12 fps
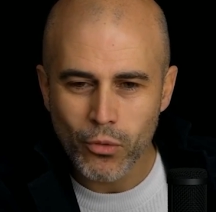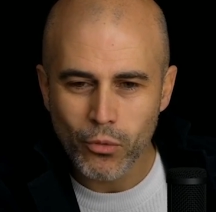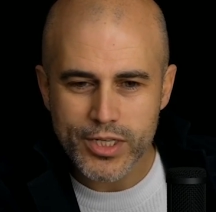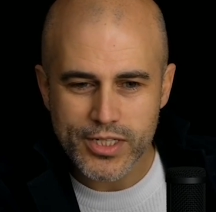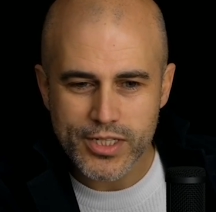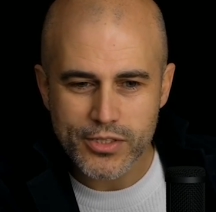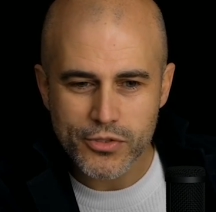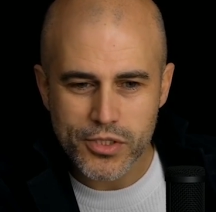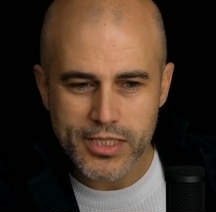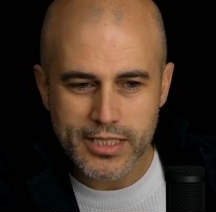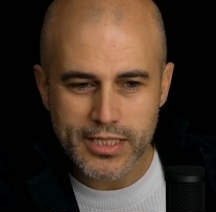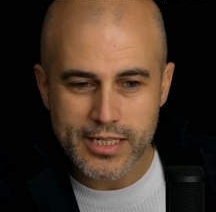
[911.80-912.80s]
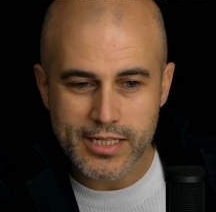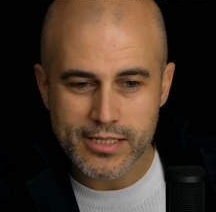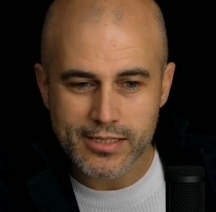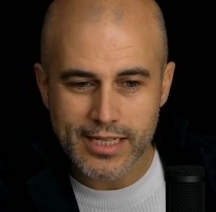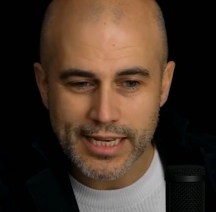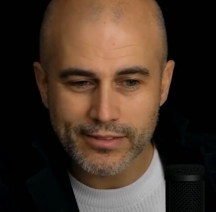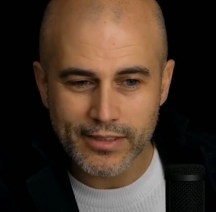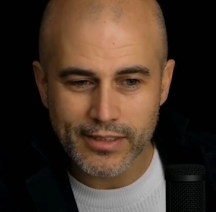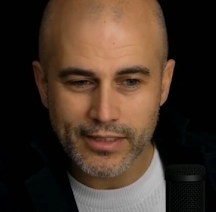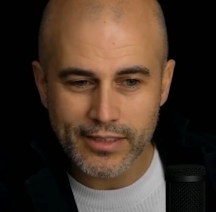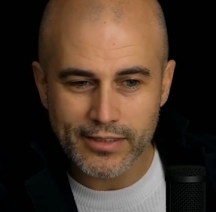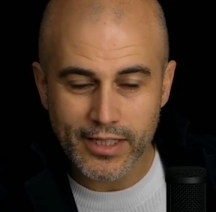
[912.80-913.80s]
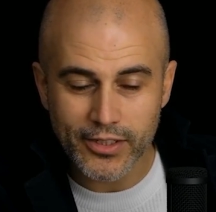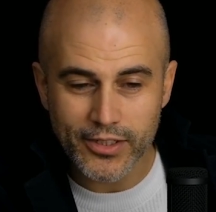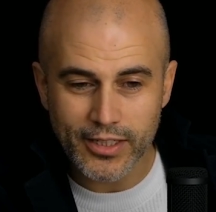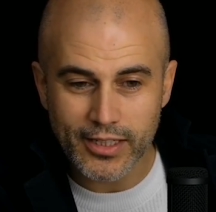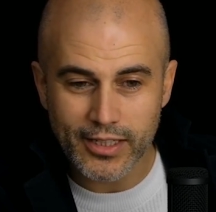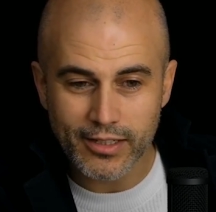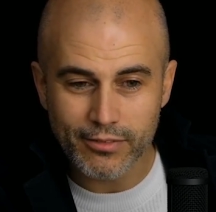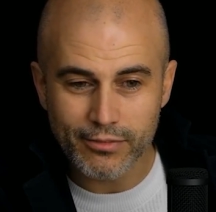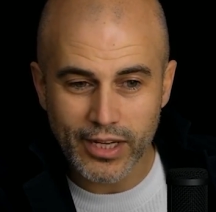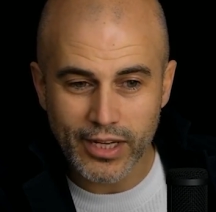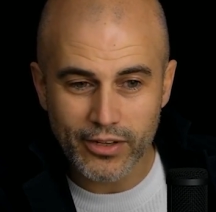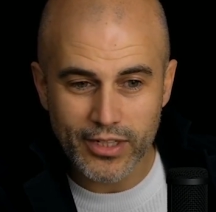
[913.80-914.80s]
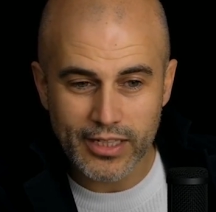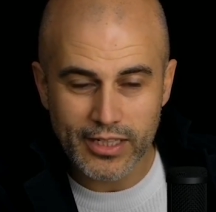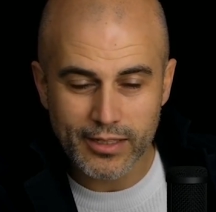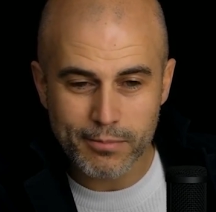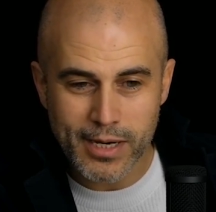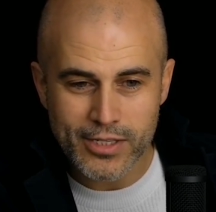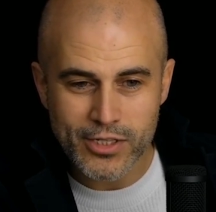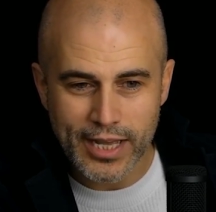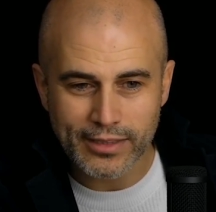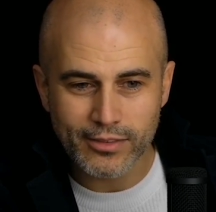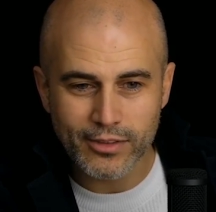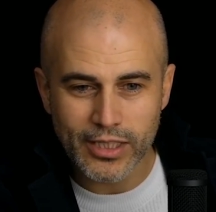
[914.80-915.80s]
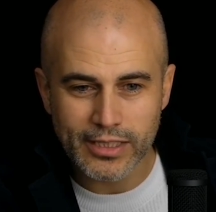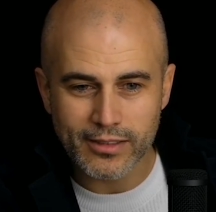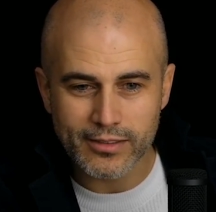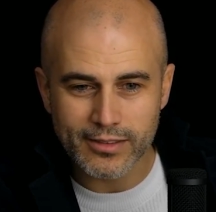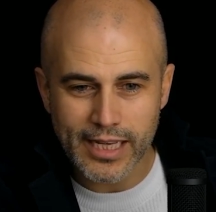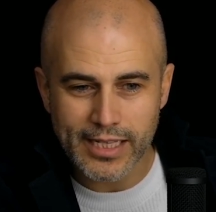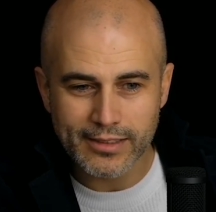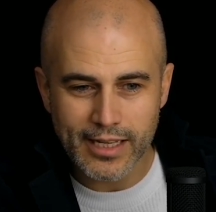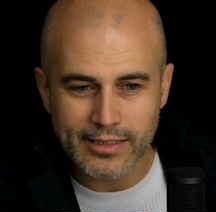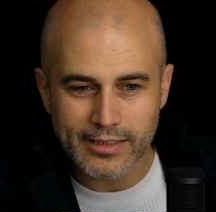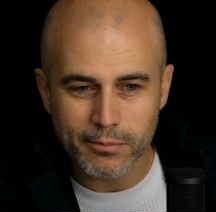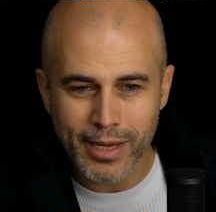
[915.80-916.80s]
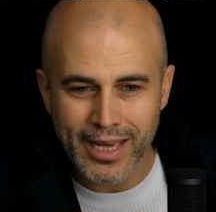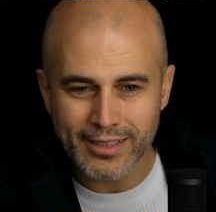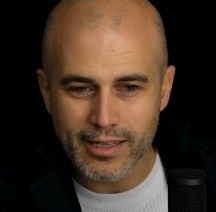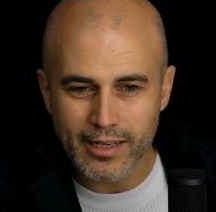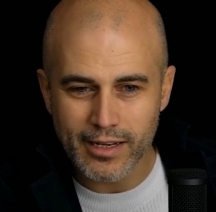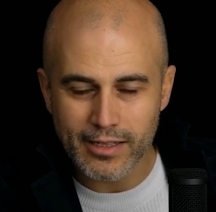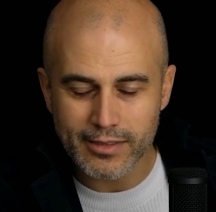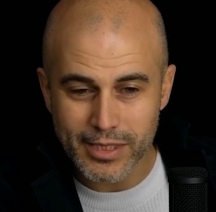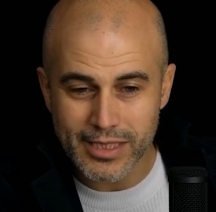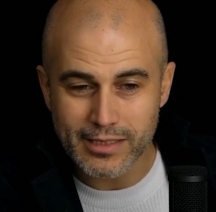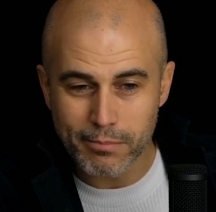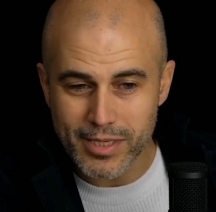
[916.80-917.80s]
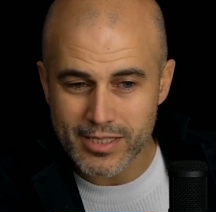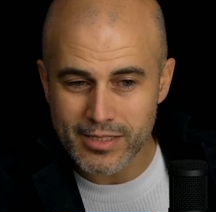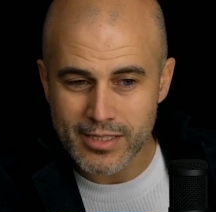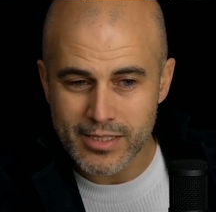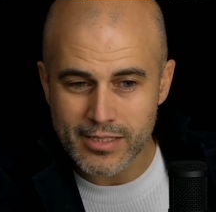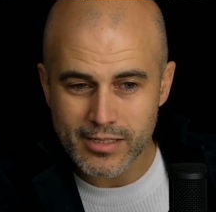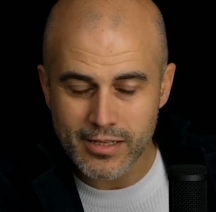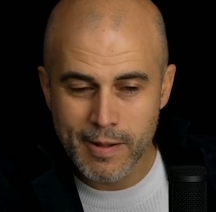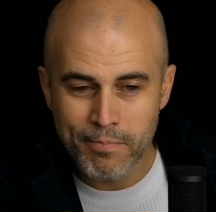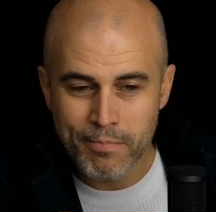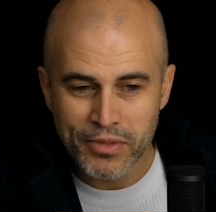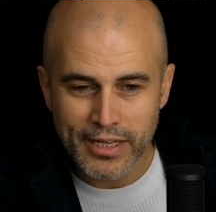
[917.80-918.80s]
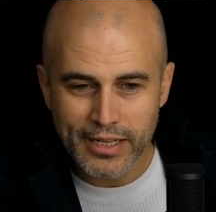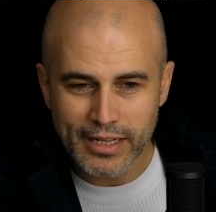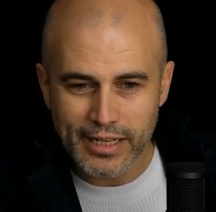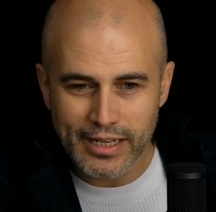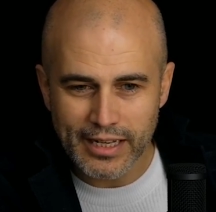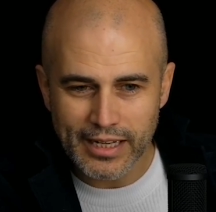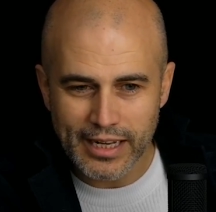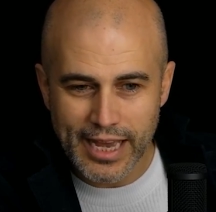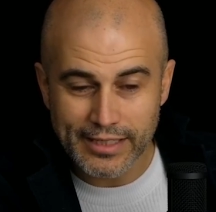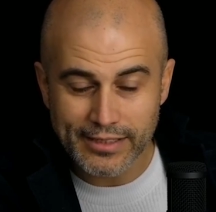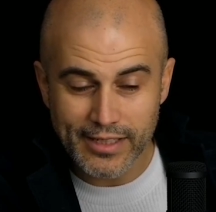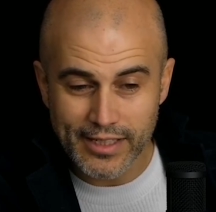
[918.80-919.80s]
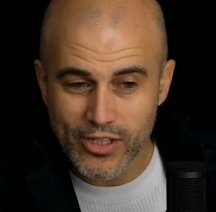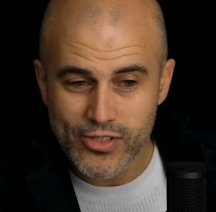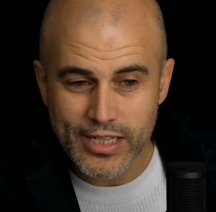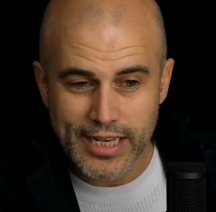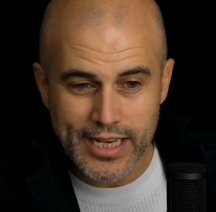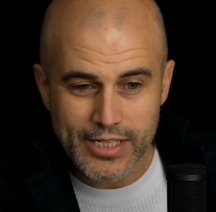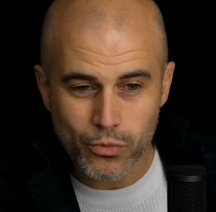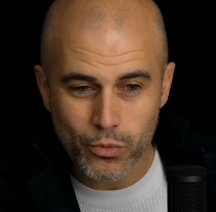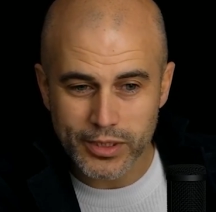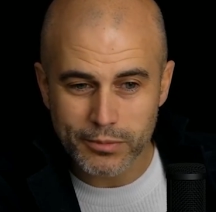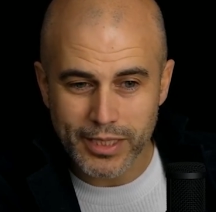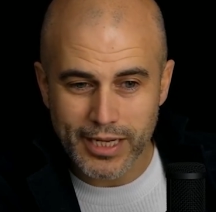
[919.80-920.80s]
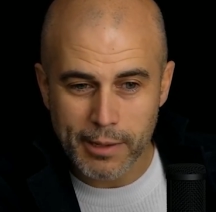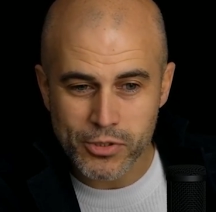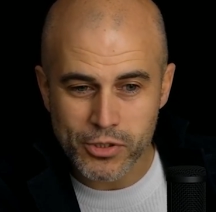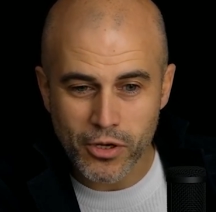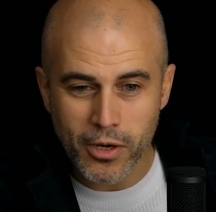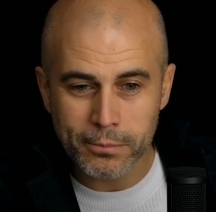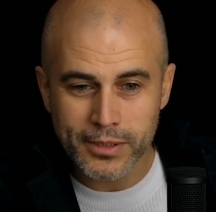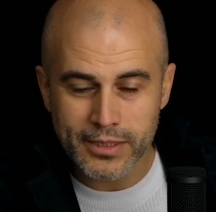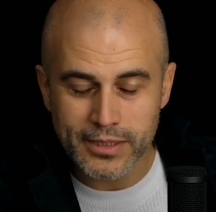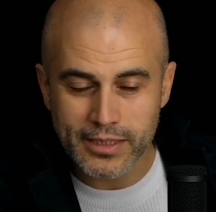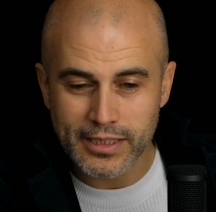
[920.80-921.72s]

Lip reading: What is interesting is that they're very much entering the data and the media business. And in this case, with Become Some,